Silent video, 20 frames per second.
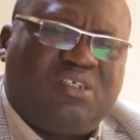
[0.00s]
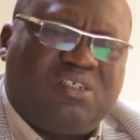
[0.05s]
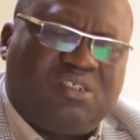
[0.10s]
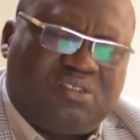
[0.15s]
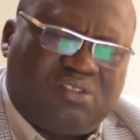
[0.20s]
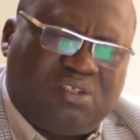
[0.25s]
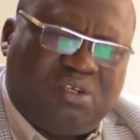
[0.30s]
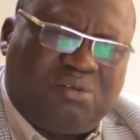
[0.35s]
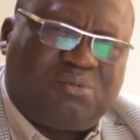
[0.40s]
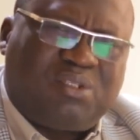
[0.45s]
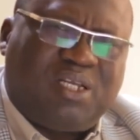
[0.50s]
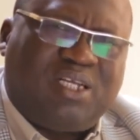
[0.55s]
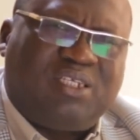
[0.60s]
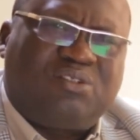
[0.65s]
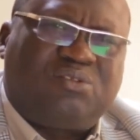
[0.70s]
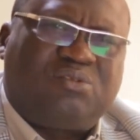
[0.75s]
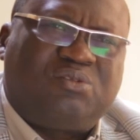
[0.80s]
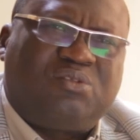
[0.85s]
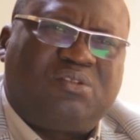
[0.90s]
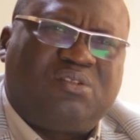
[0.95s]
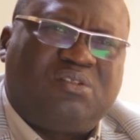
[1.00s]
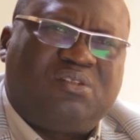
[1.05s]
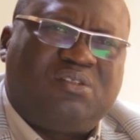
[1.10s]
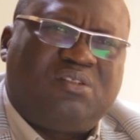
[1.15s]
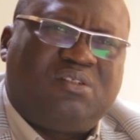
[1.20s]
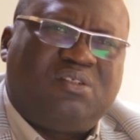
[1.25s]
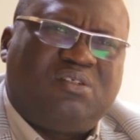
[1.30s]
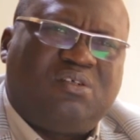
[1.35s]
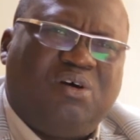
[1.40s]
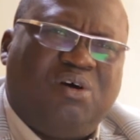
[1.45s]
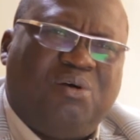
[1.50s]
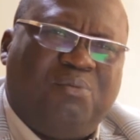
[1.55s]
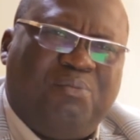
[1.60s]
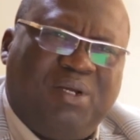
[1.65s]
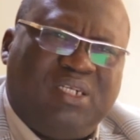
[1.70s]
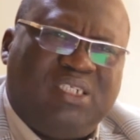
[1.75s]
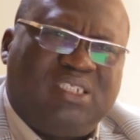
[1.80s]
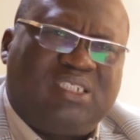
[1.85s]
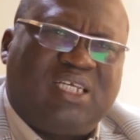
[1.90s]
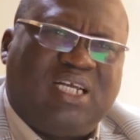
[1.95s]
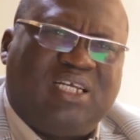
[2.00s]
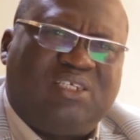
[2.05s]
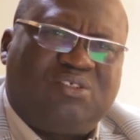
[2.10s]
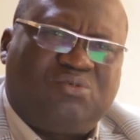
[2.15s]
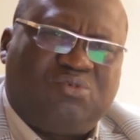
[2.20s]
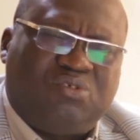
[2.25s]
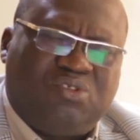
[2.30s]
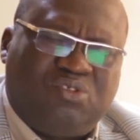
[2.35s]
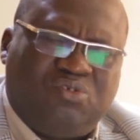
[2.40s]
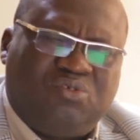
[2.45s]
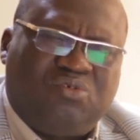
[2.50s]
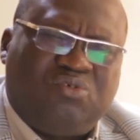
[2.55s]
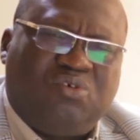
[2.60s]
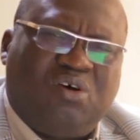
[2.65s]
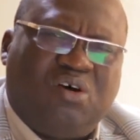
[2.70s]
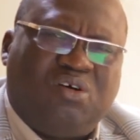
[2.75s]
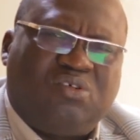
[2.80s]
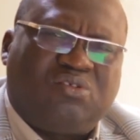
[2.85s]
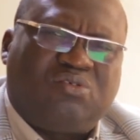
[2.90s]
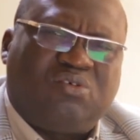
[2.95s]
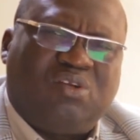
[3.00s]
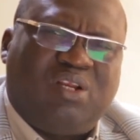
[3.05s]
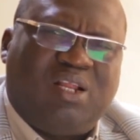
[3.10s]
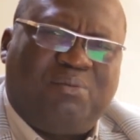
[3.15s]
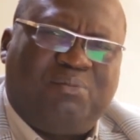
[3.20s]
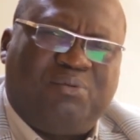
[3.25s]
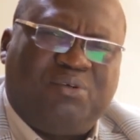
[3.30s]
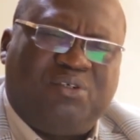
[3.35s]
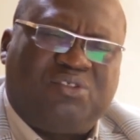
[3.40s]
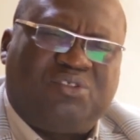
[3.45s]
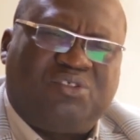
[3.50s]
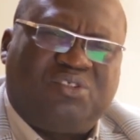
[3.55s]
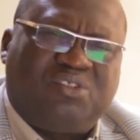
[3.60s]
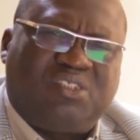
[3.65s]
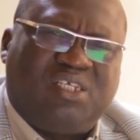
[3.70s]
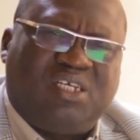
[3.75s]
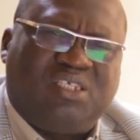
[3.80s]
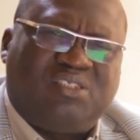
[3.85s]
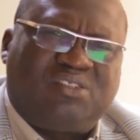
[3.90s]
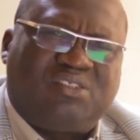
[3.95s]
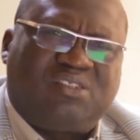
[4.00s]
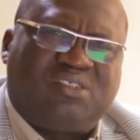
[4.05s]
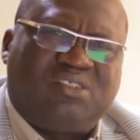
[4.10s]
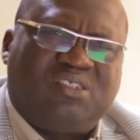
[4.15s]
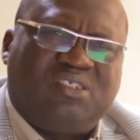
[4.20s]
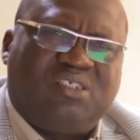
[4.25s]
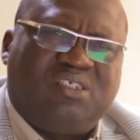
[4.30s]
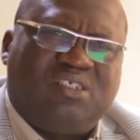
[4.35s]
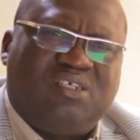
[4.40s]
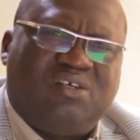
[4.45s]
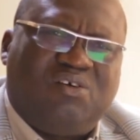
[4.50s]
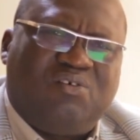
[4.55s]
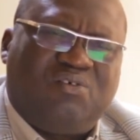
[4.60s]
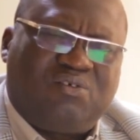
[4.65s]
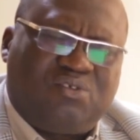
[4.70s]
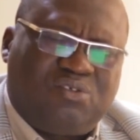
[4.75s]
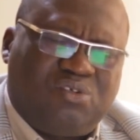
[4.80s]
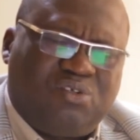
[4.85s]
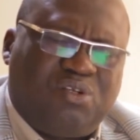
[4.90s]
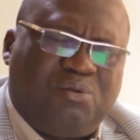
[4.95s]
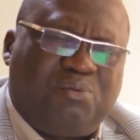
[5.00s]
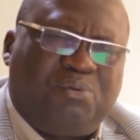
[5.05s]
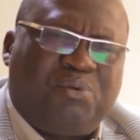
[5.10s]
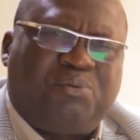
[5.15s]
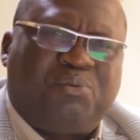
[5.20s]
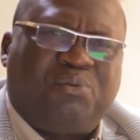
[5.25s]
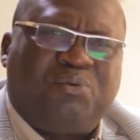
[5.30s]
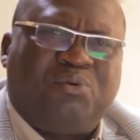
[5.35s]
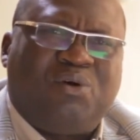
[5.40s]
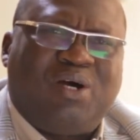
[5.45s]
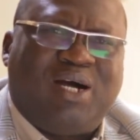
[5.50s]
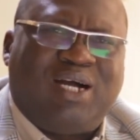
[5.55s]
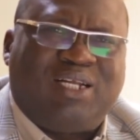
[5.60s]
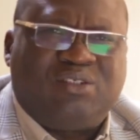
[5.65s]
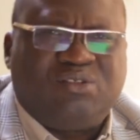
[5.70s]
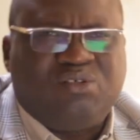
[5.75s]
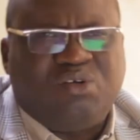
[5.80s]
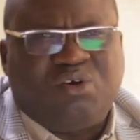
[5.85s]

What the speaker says: Sometimes or many times we do also laboratory tests to the people at no